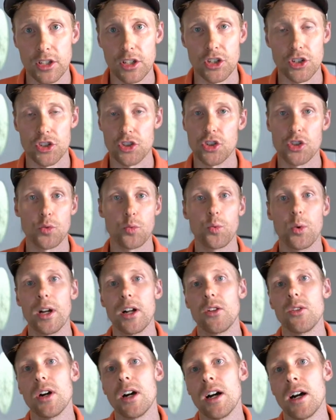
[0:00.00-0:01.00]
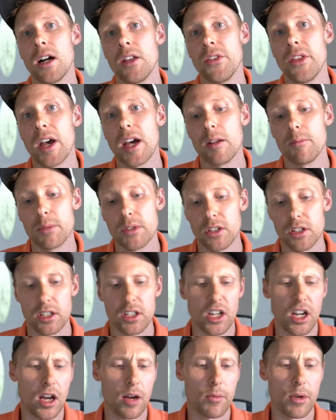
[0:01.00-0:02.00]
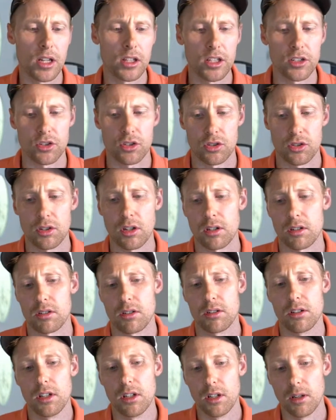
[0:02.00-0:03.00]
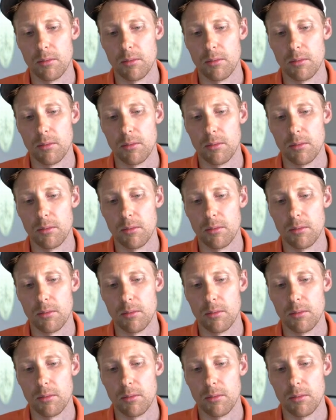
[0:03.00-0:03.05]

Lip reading: to just dwell on that and be like, yeah, man, that sucked.